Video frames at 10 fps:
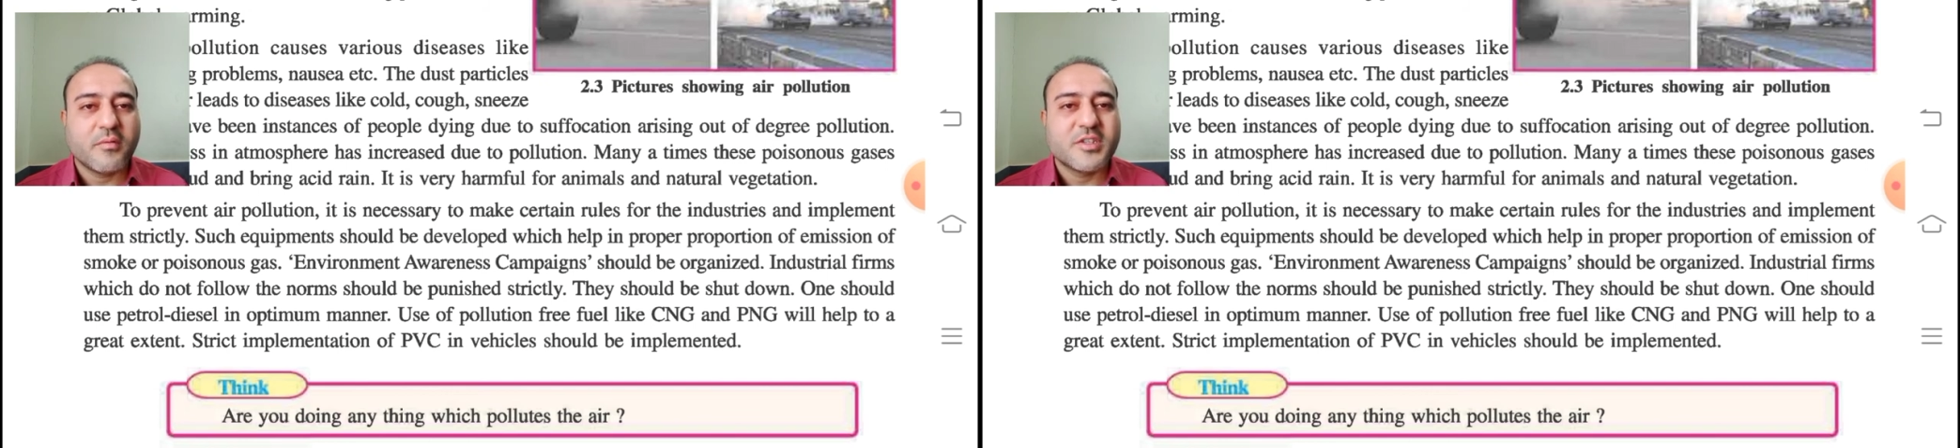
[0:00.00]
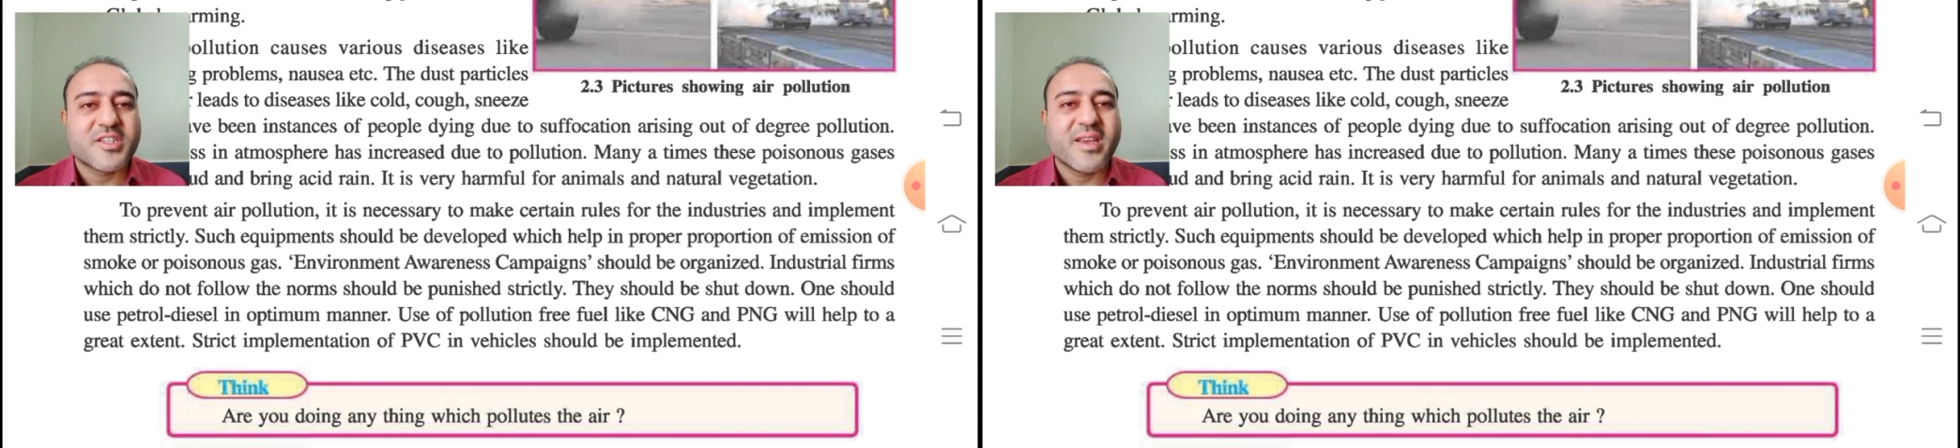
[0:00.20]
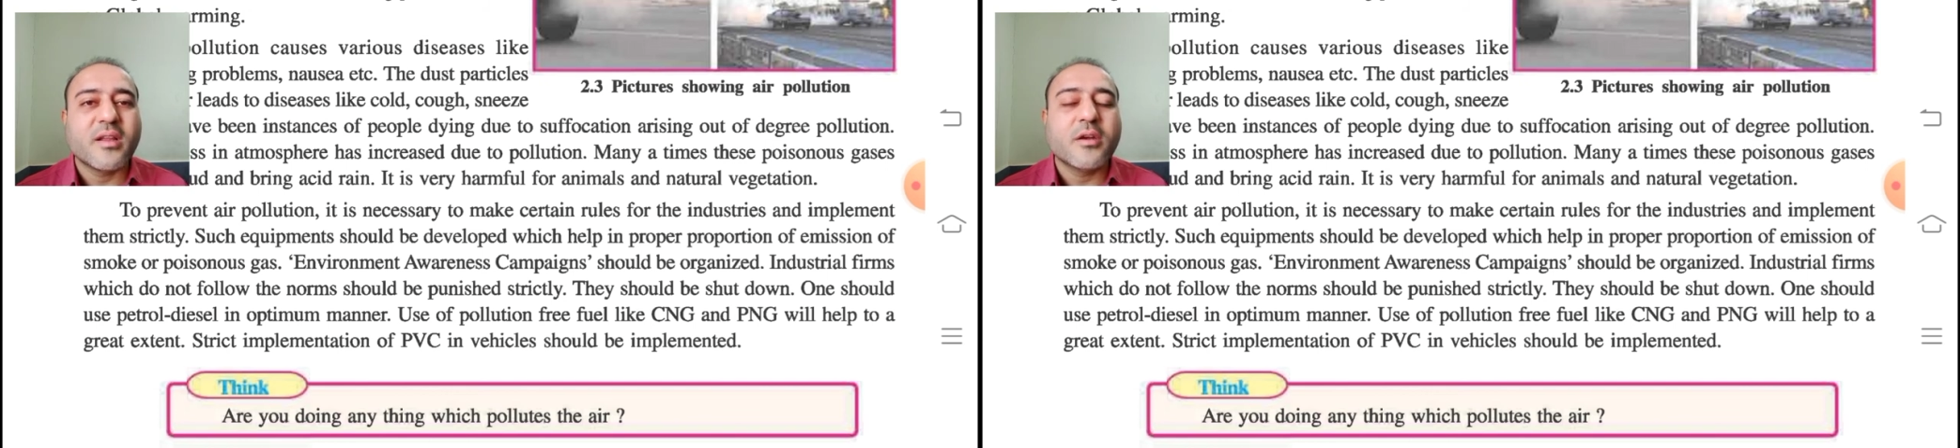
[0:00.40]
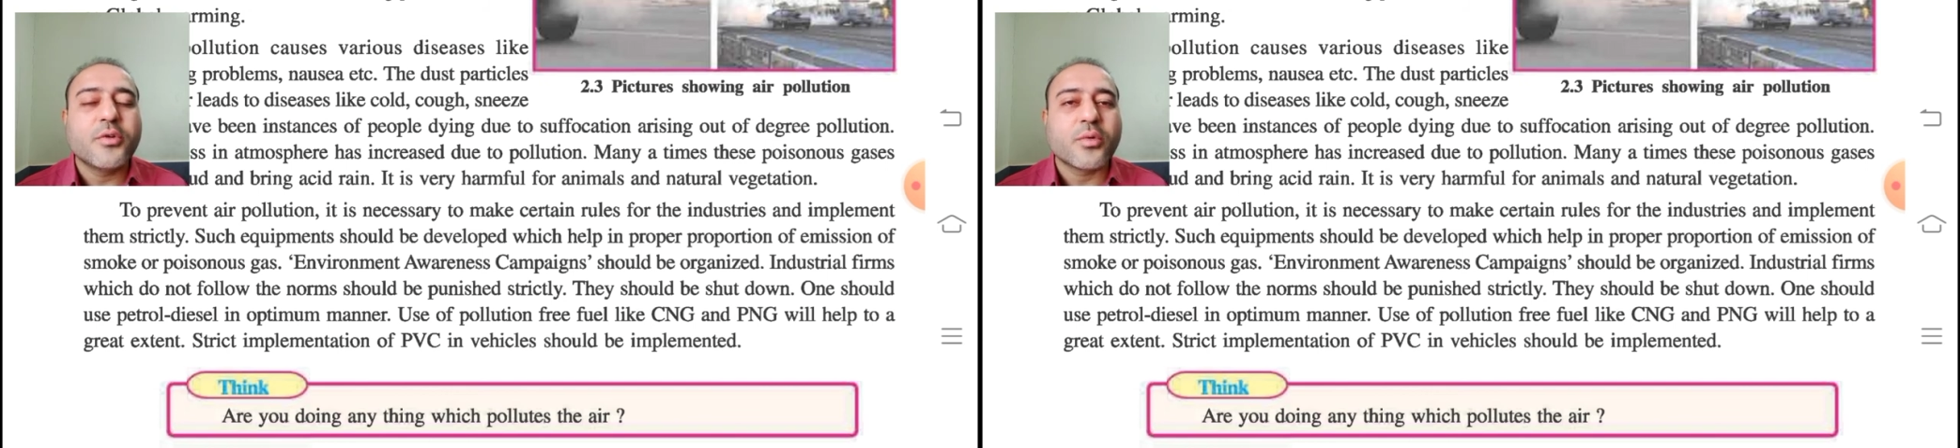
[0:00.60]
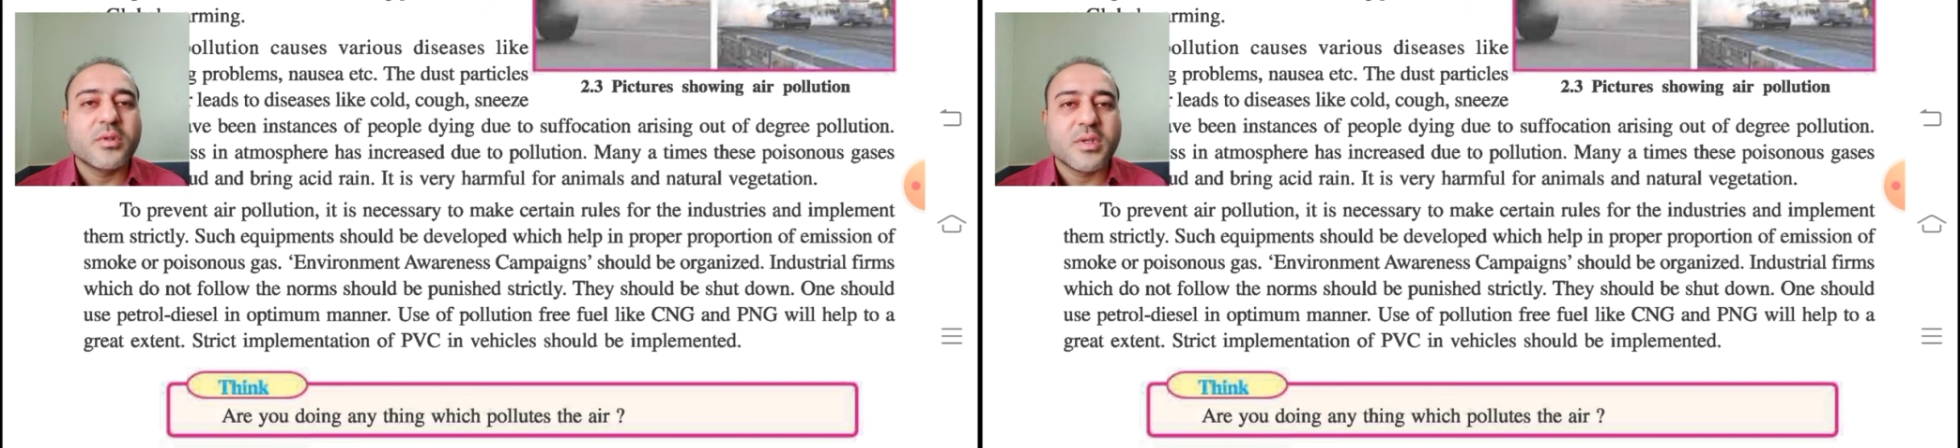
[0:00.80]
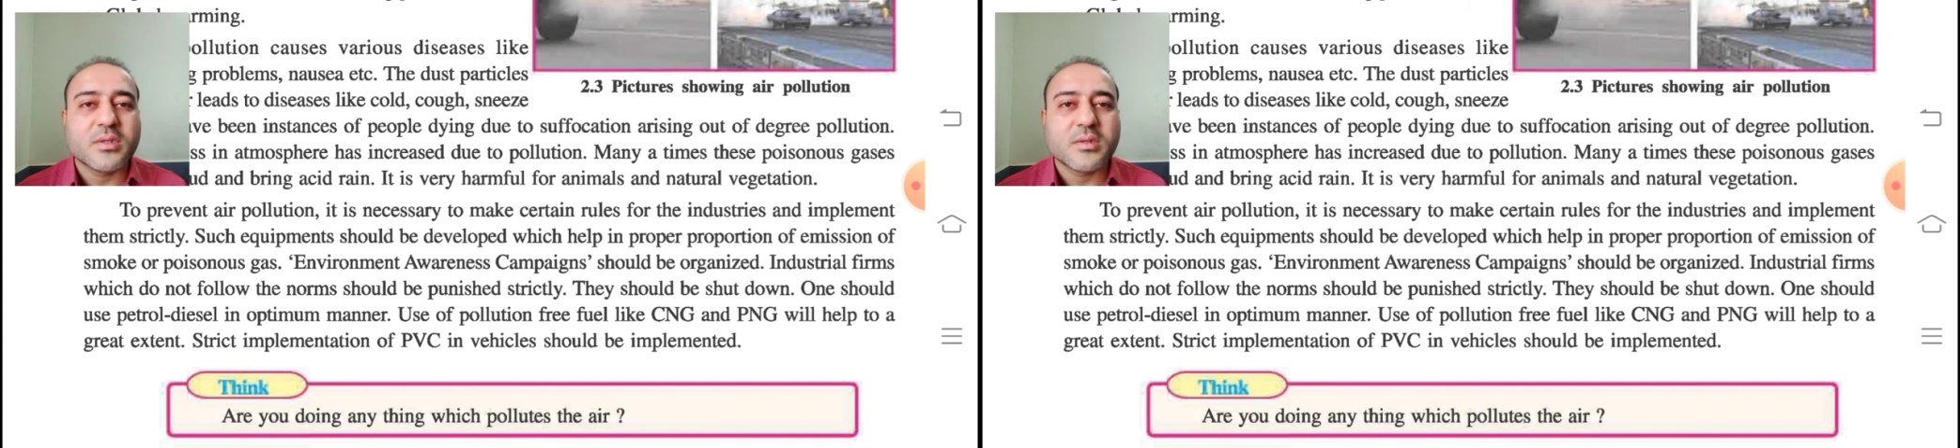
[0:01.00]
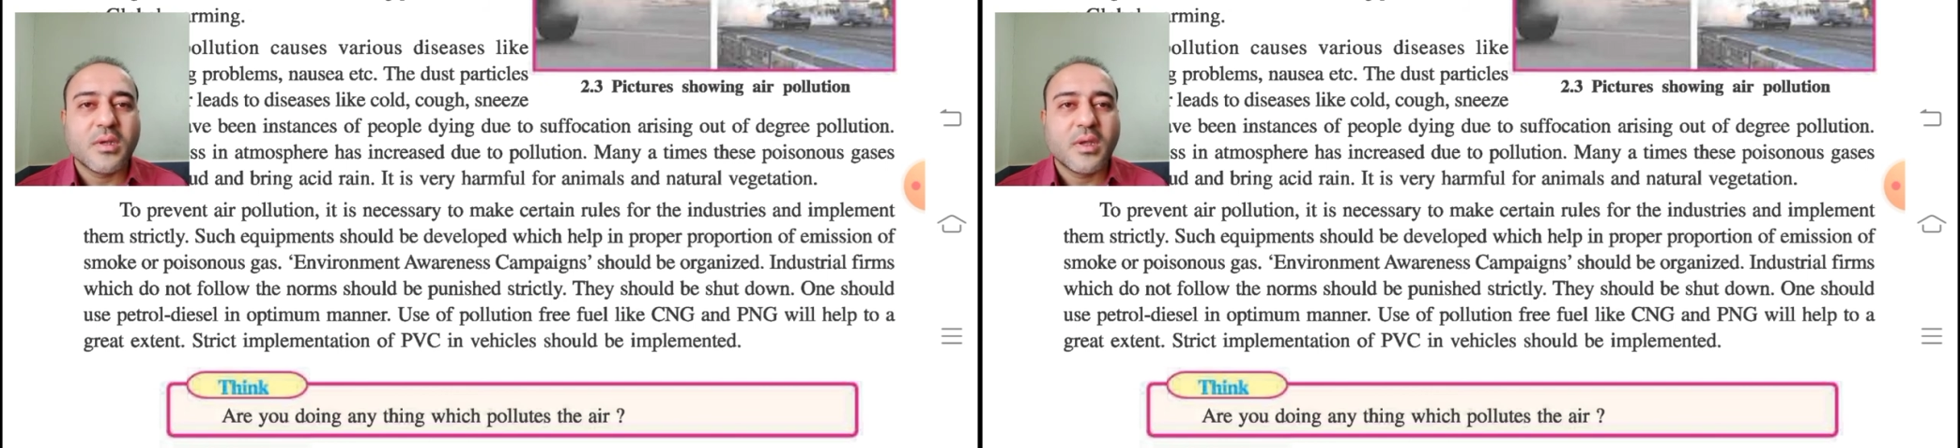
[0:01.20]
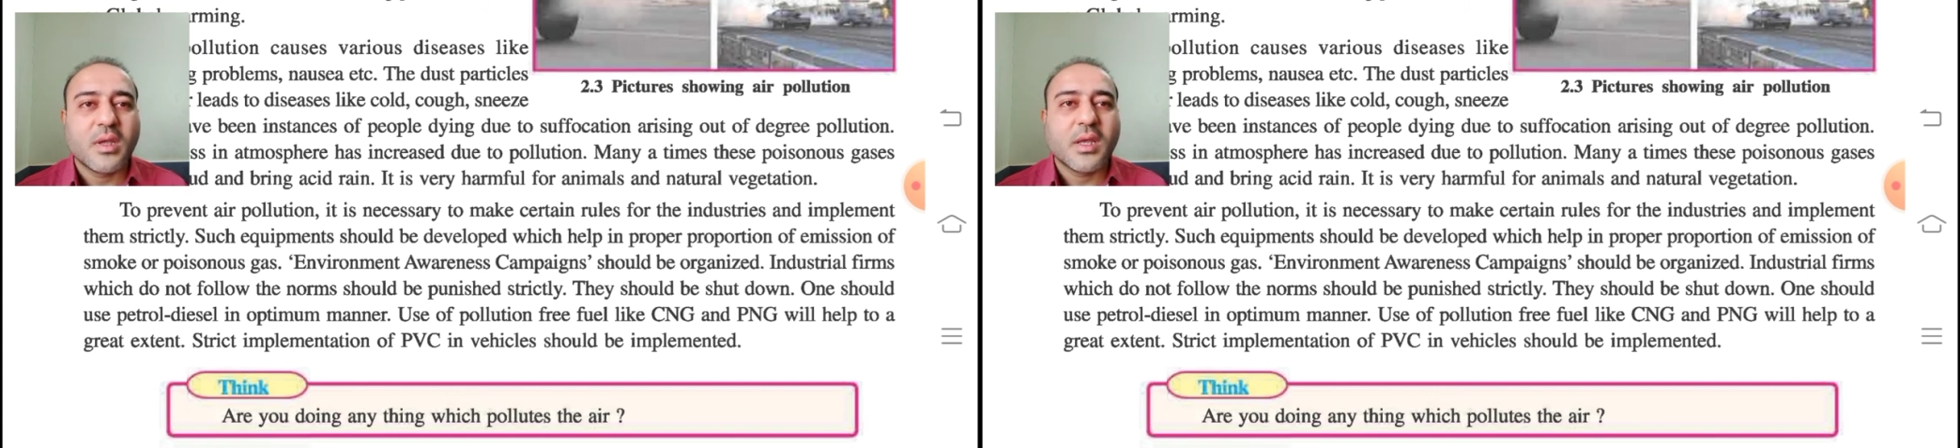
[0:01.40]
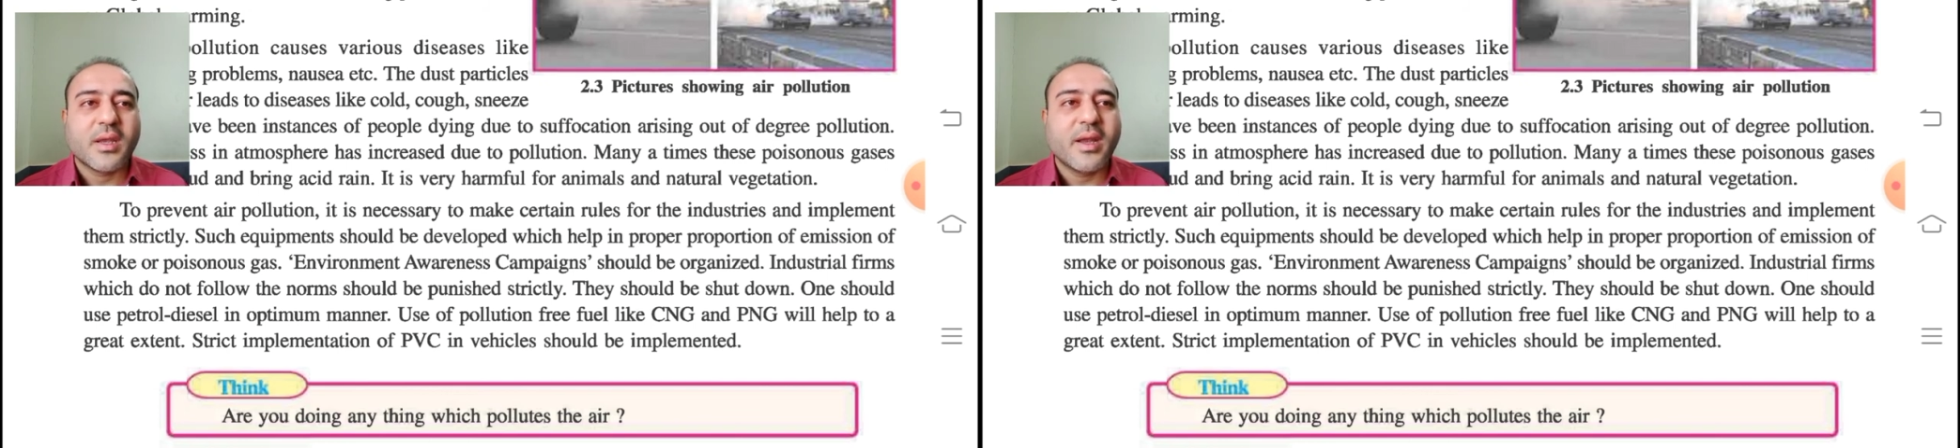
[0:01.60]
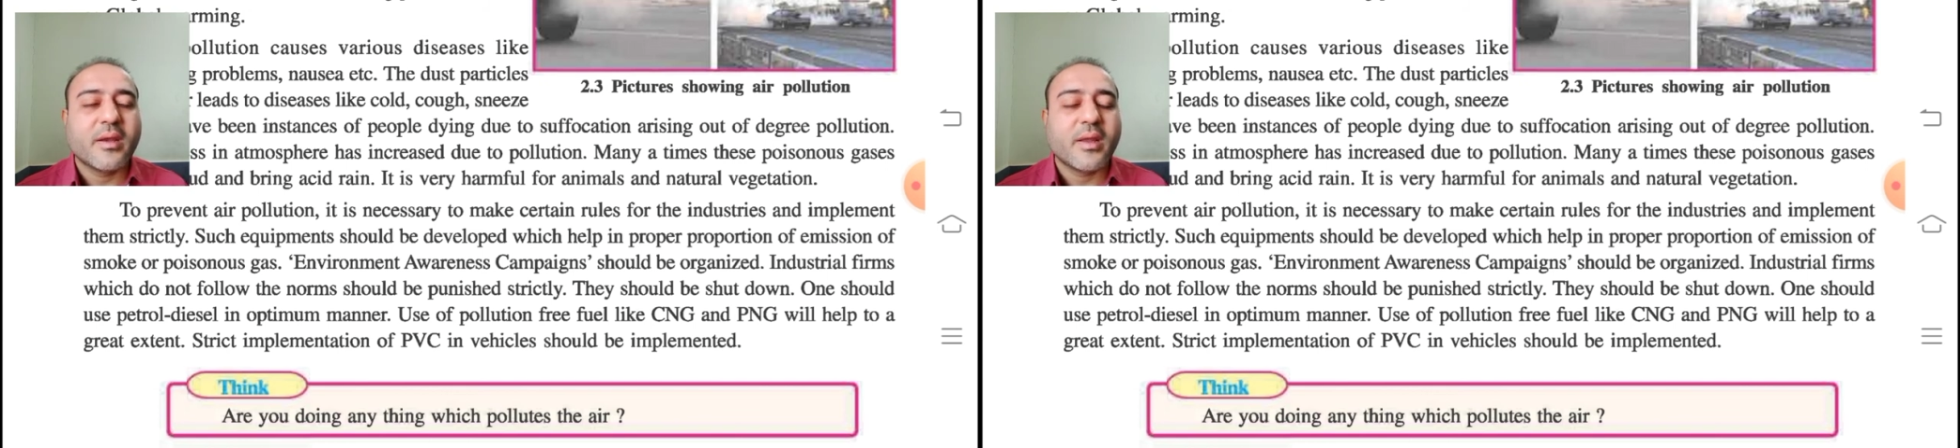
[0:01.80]
which can control this,
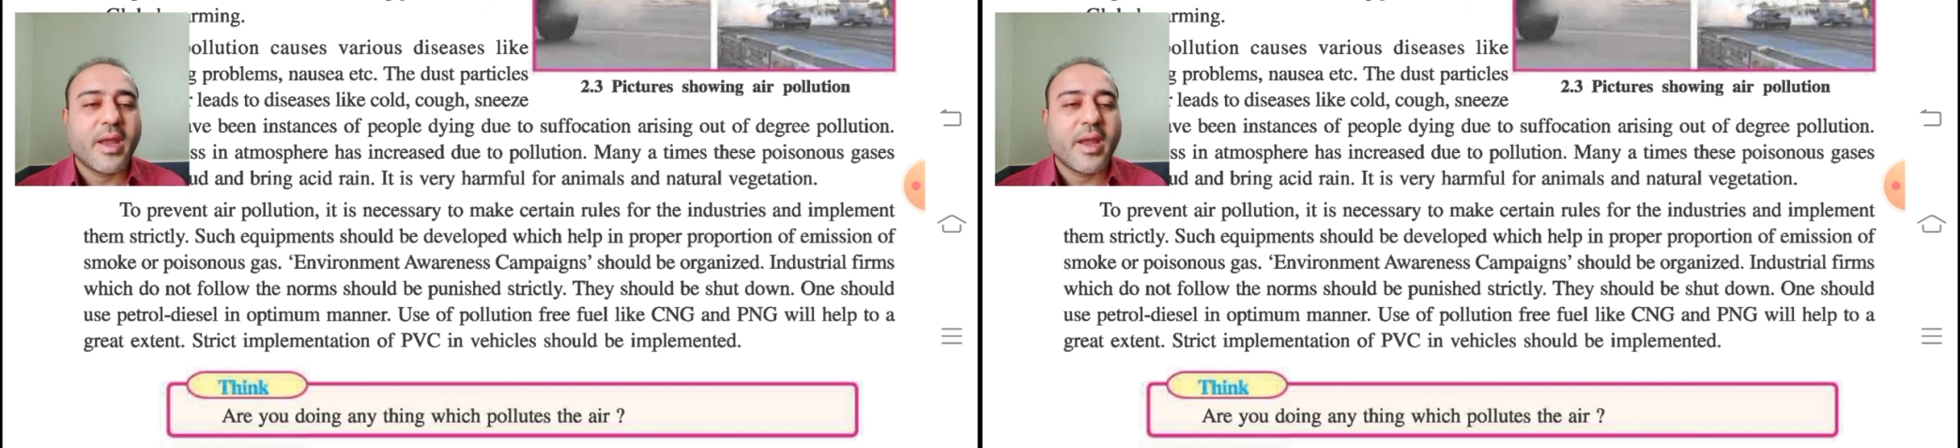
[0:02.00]
right?